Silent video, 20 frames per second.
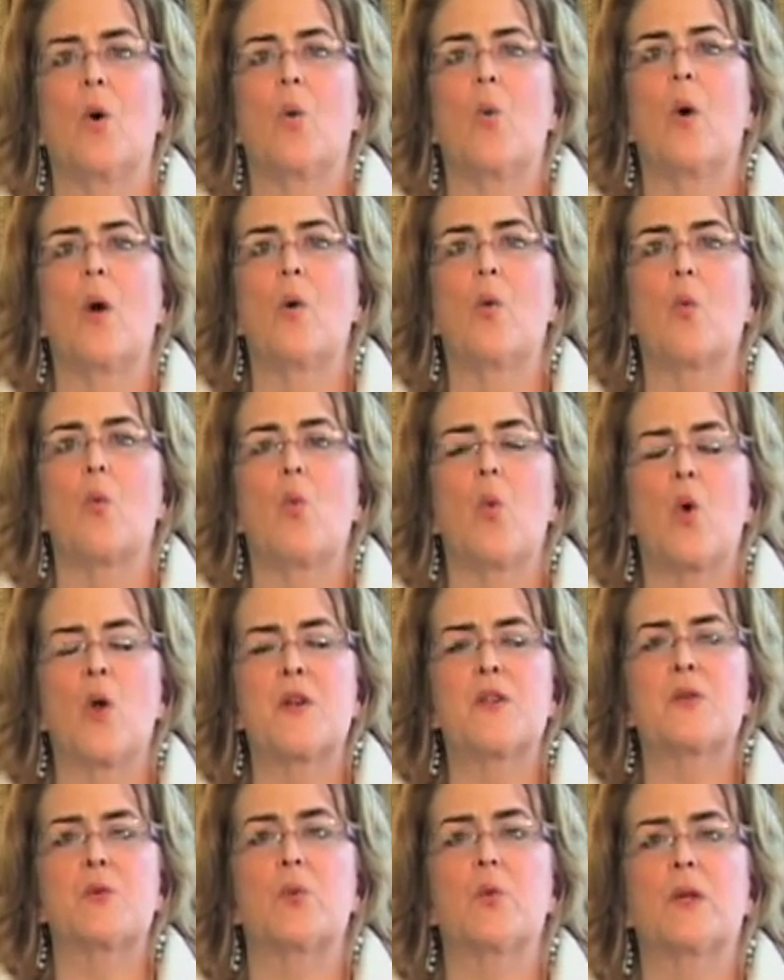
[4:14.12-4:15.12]
What
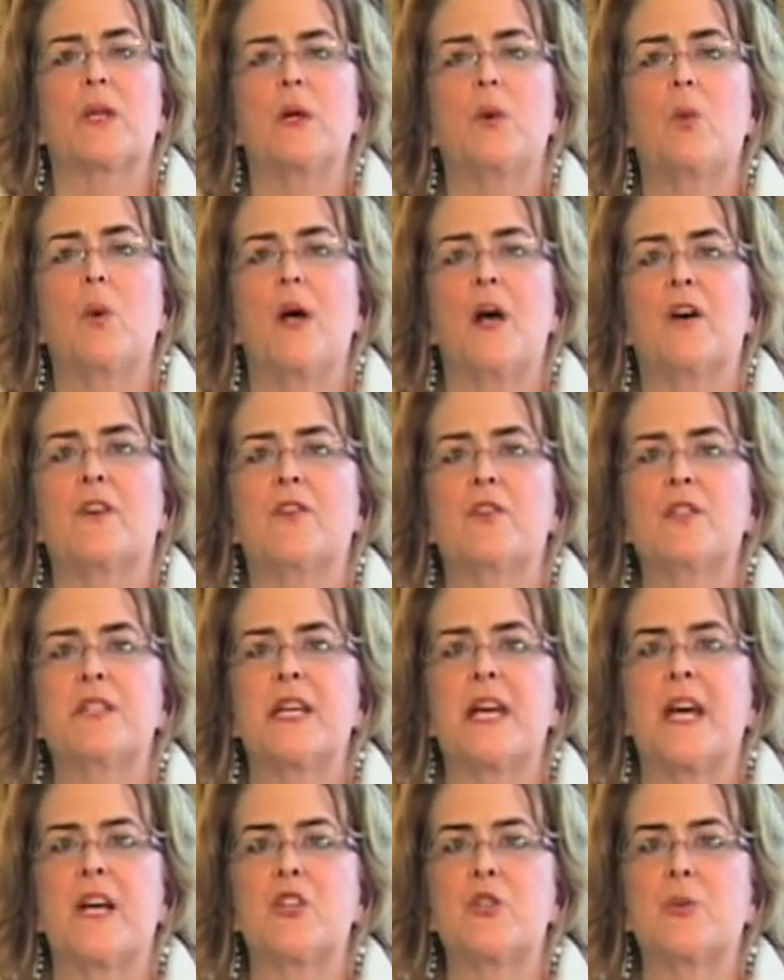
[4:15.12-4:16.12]
works really well for
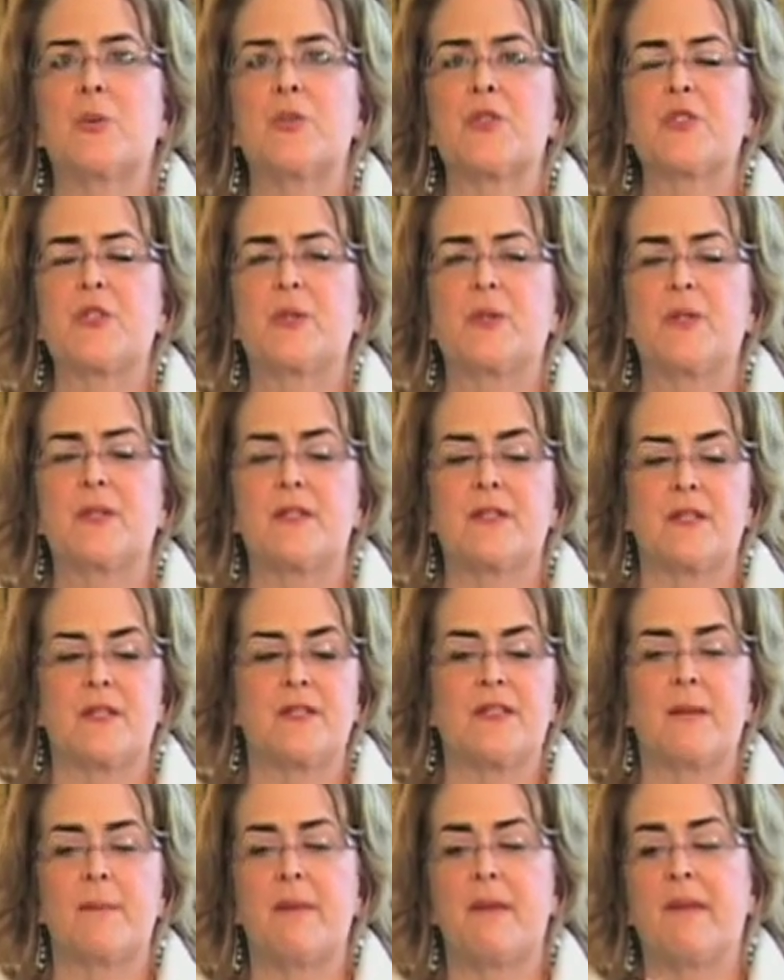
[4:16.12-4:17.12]
tactual students is
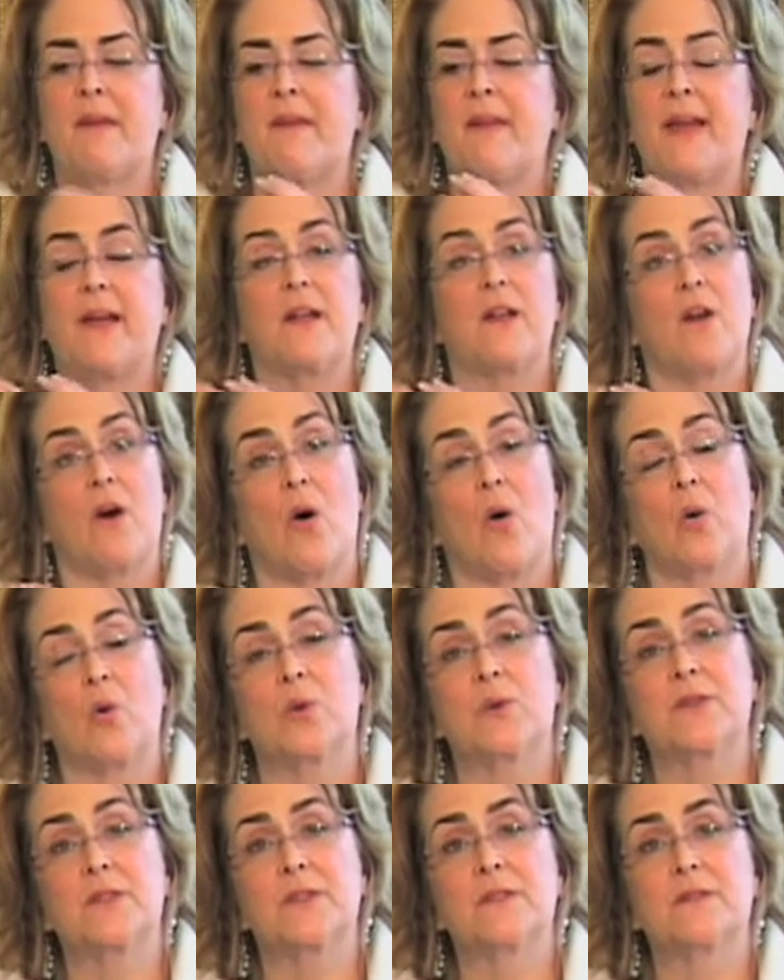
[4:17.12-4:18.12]
something that they can
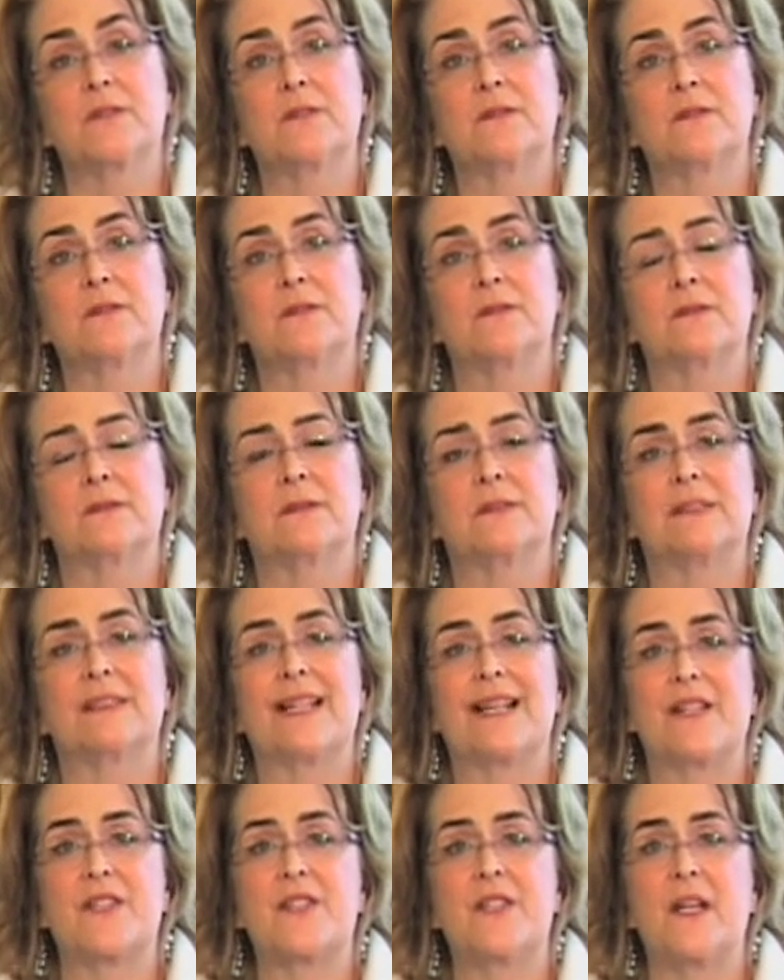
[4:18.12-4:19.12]
hold,
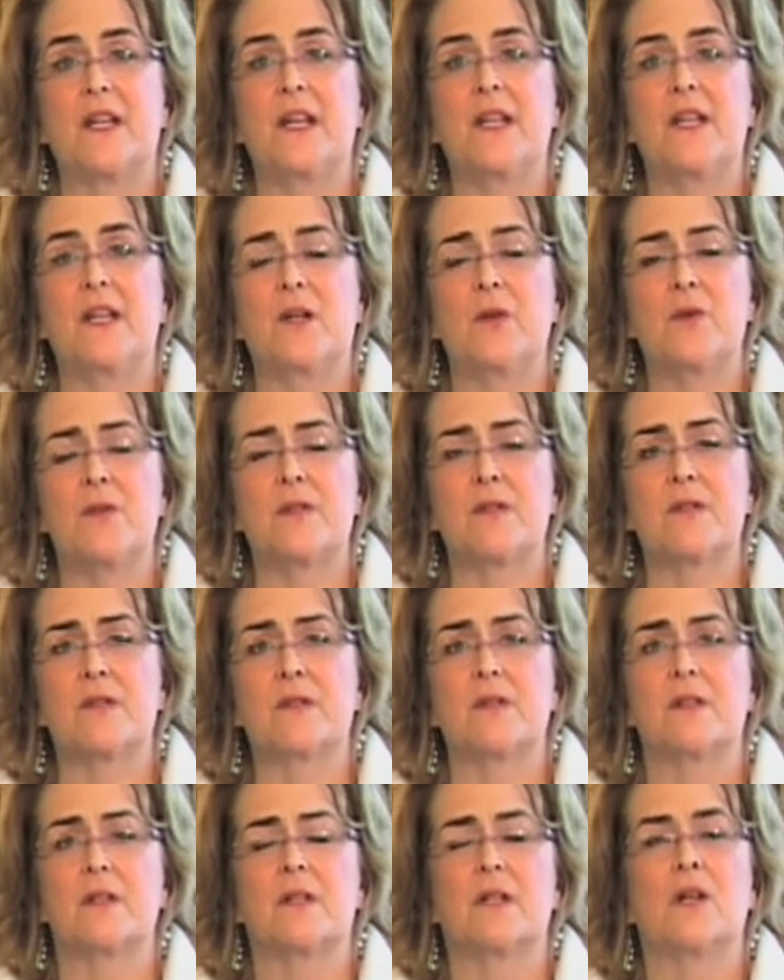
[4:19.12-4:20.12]
like sticky notes,
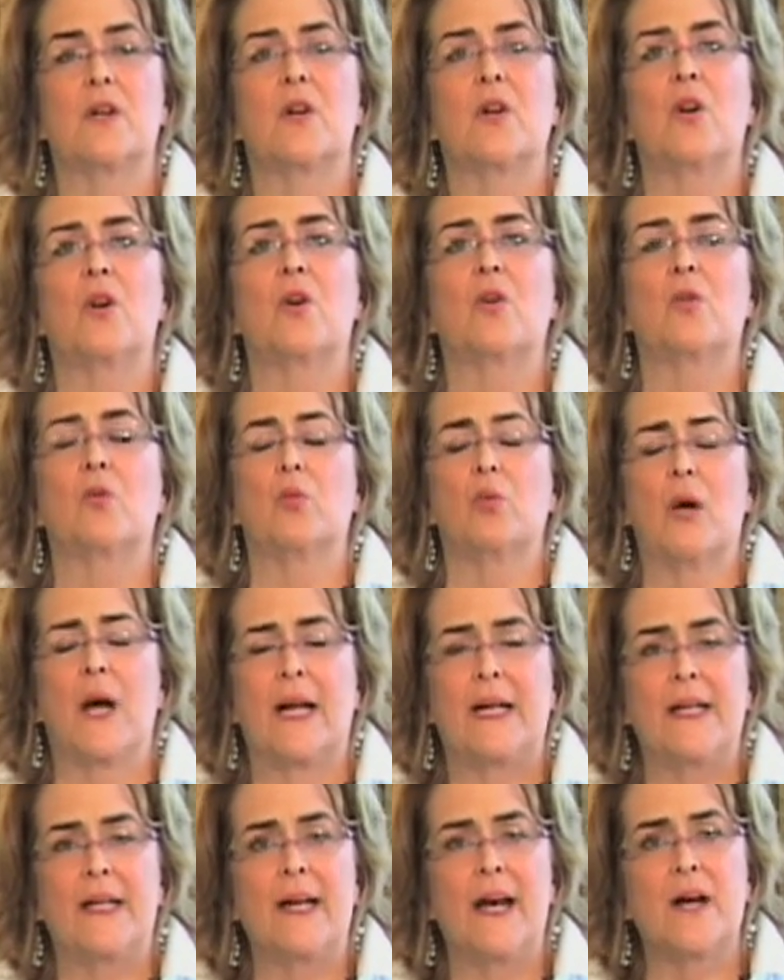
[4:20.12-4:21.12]

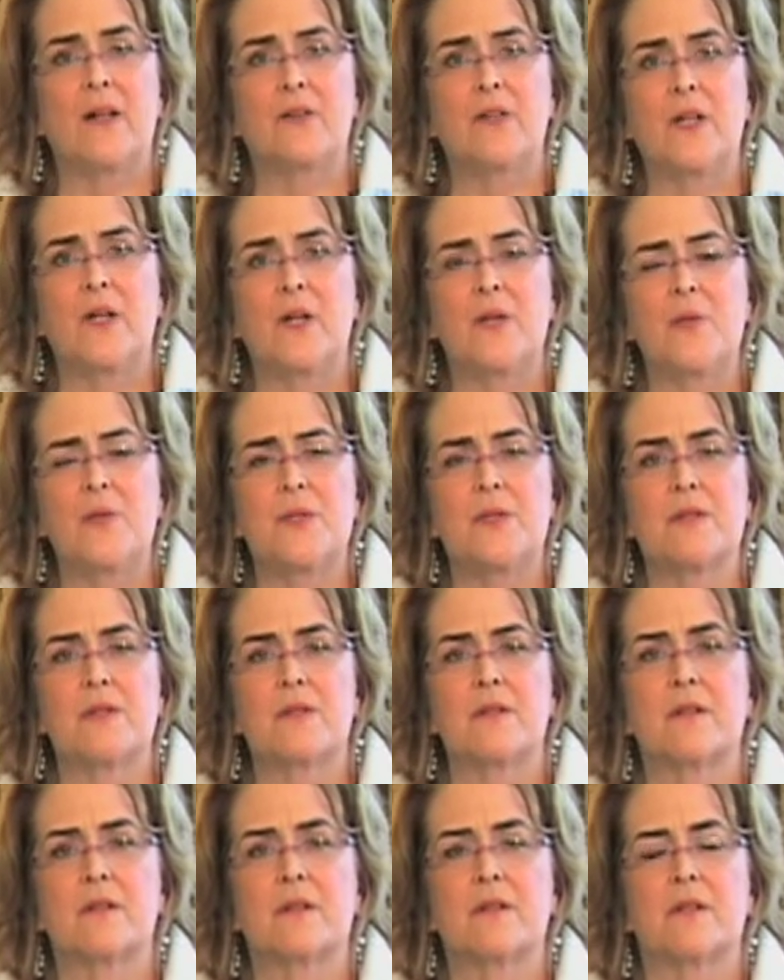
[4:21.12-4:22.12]
writing out notes,
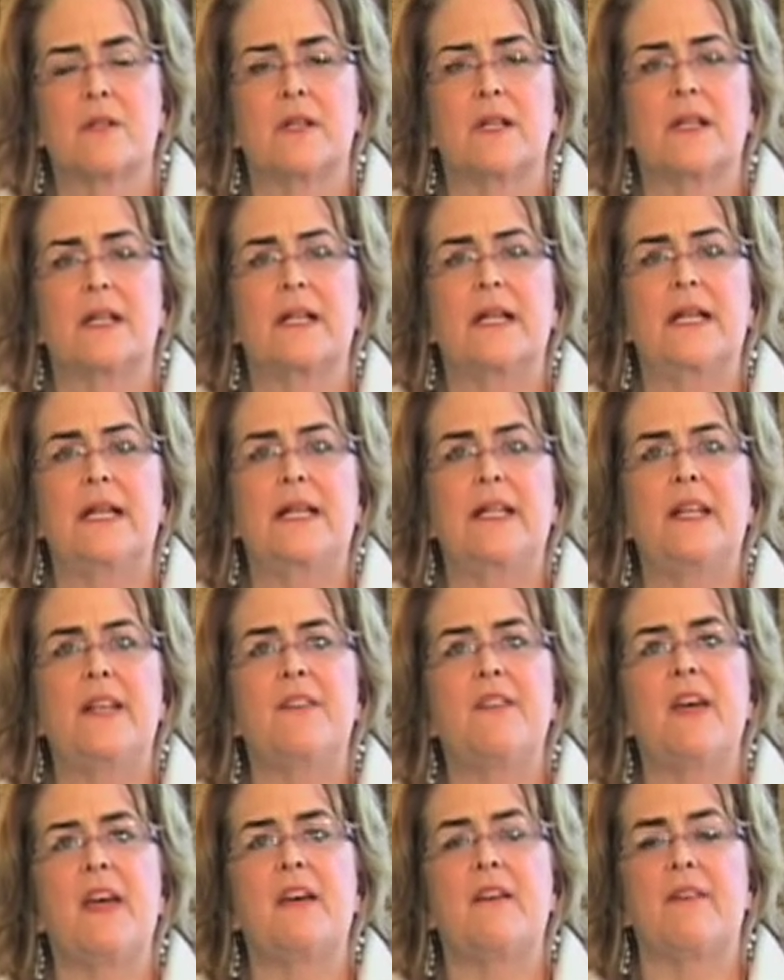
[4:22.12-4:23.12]

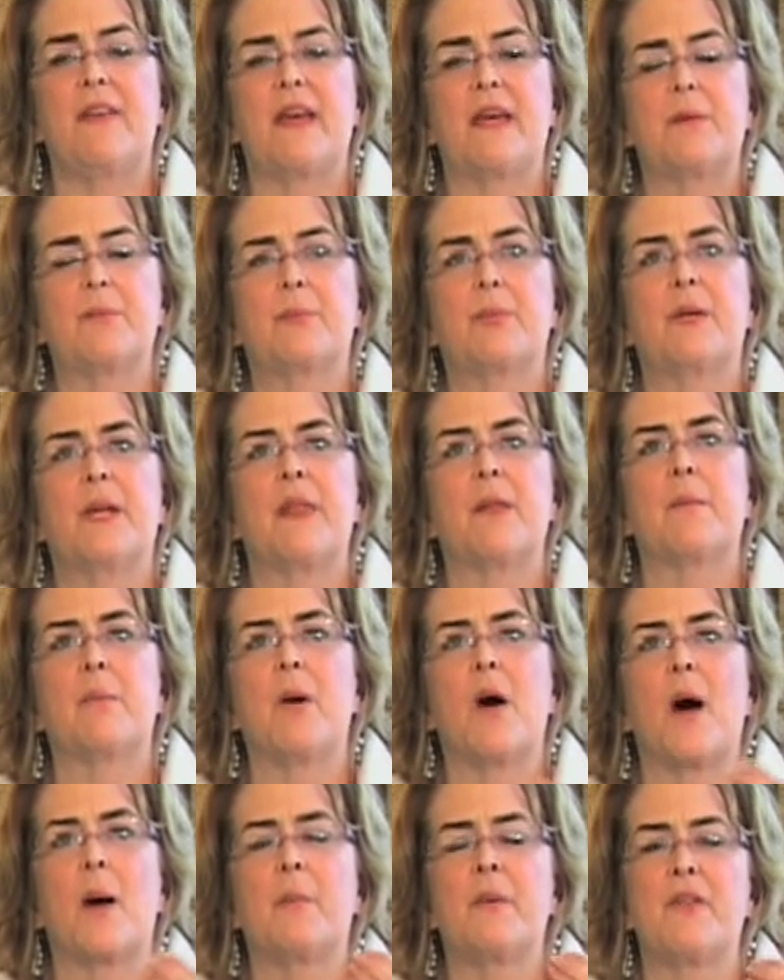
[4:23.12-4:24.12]
anything that they can put in the
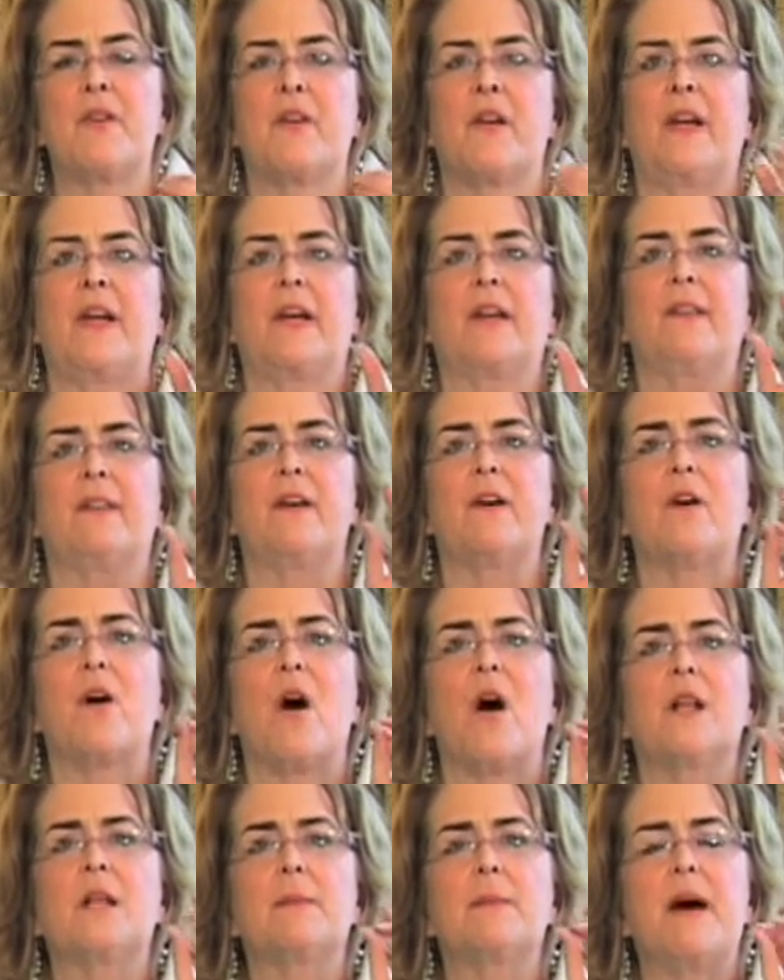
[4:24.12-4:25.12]
palm of their hand. They're
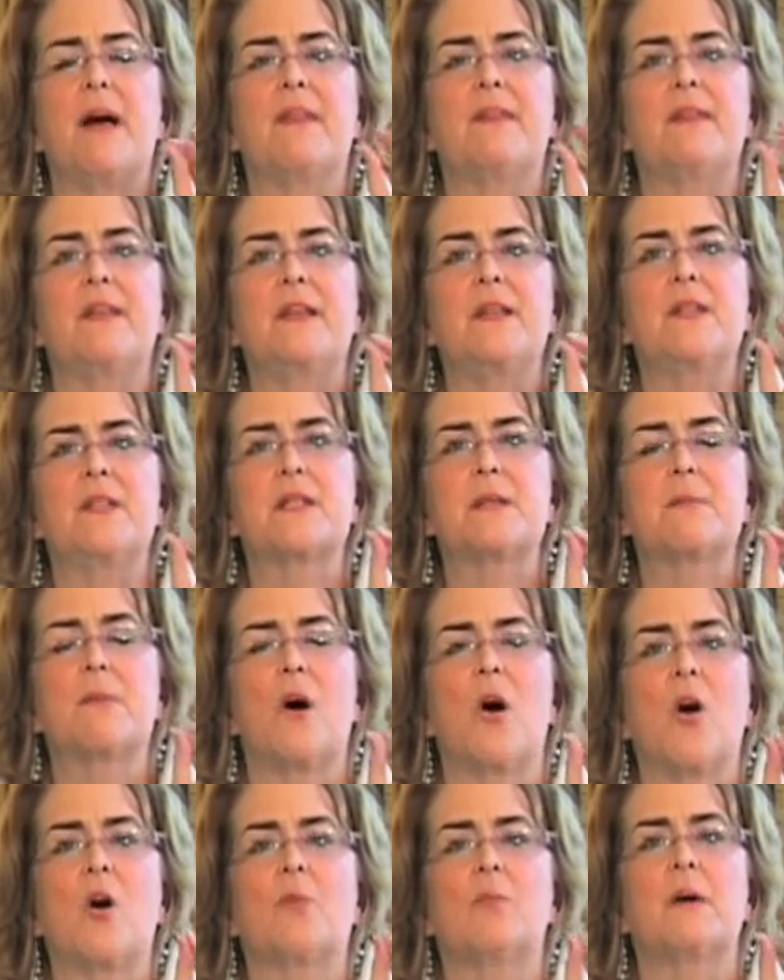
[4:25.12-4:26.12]
all about these
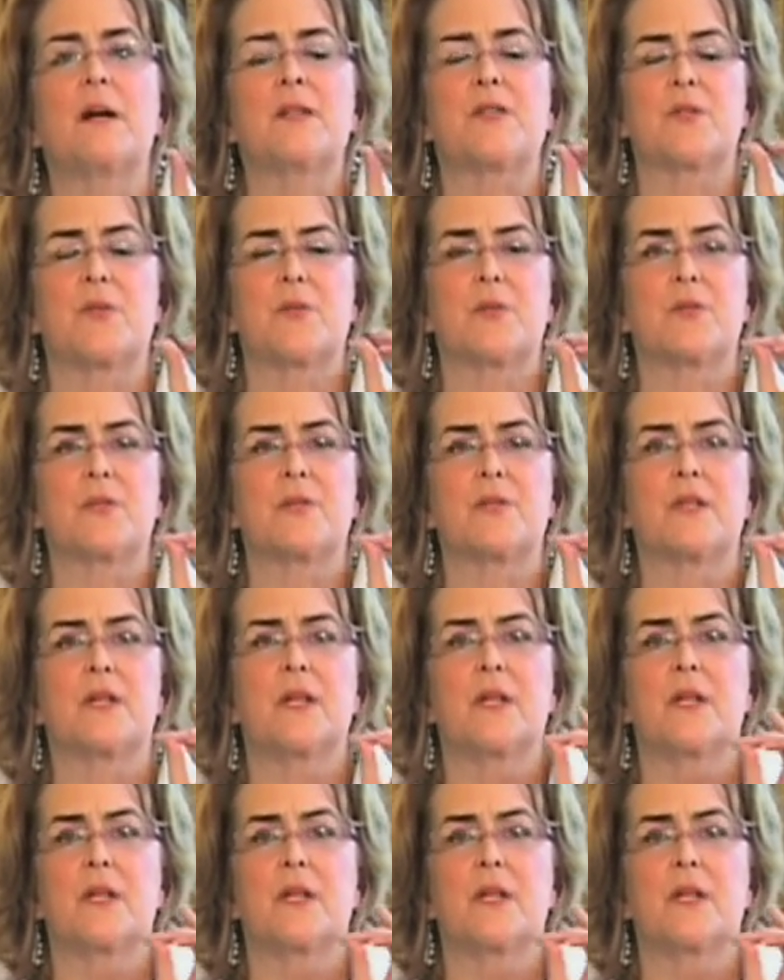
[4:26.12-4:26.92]
small muscles.